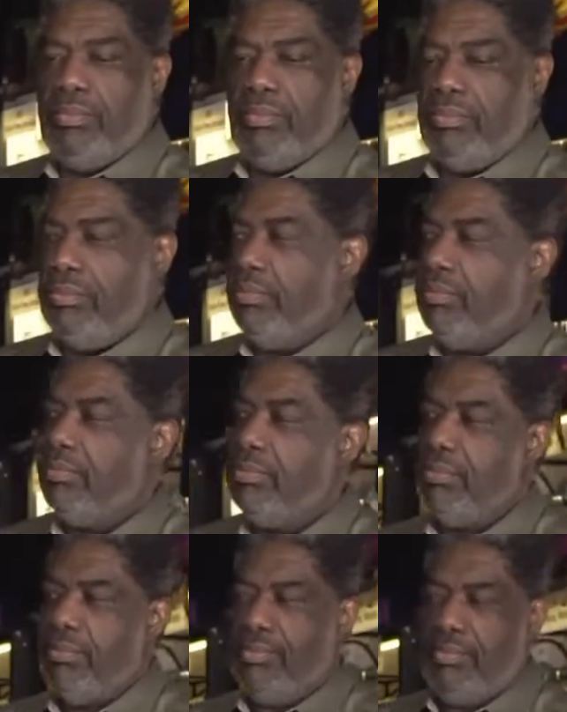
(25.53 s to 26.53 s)

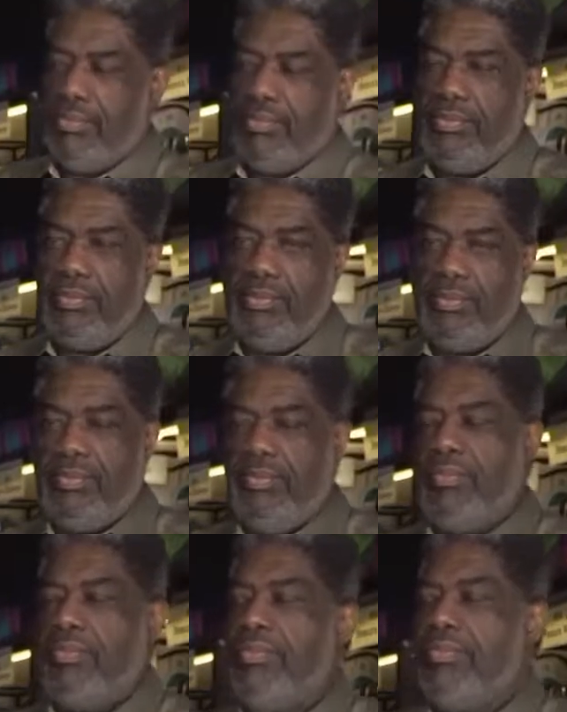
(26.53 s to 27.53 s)

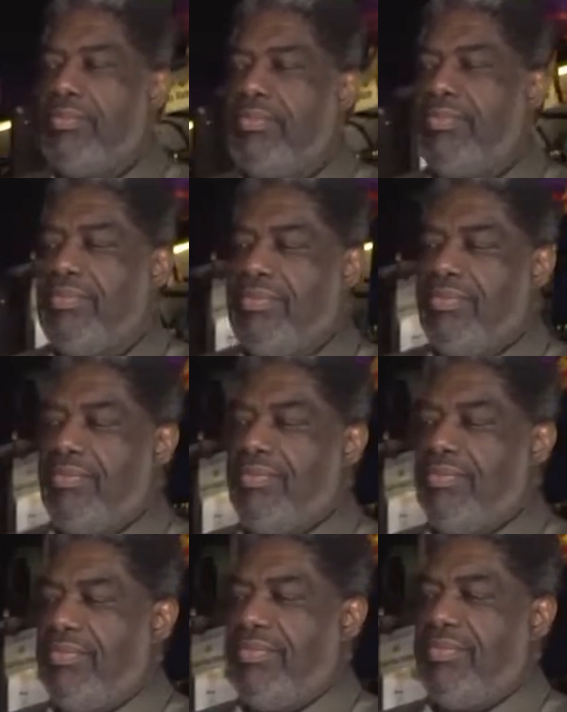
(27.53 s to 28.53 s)

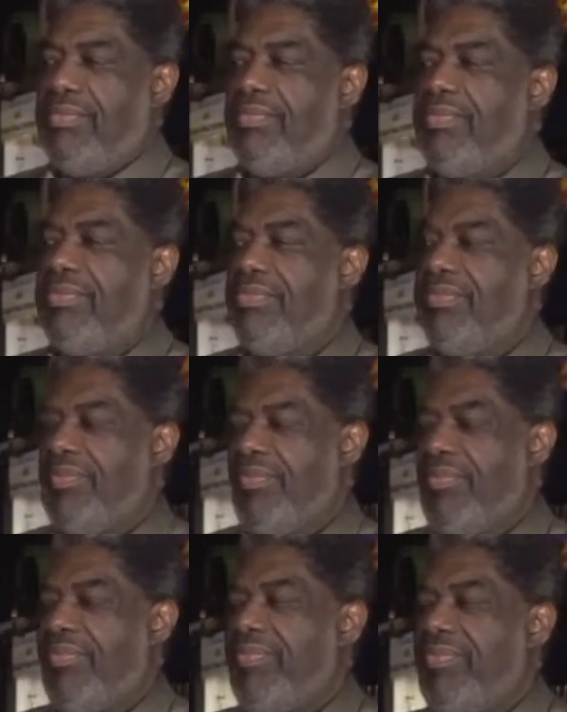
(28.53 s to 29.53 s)

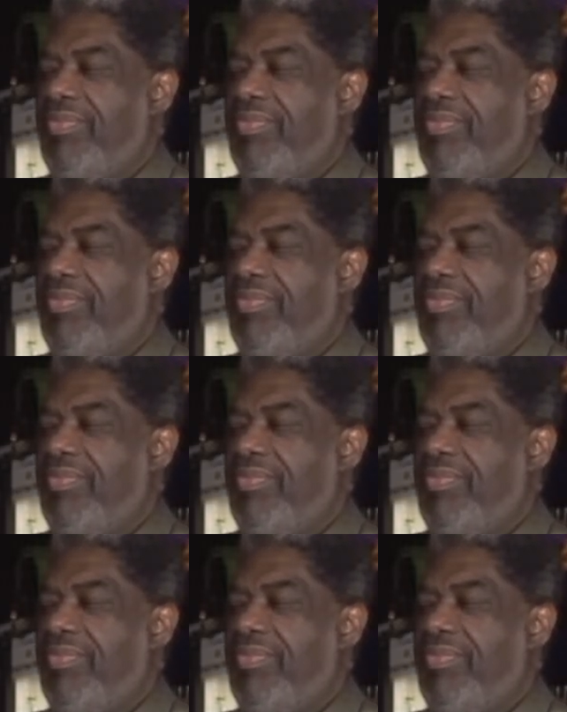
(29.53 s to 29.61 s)
The person shown says nothing.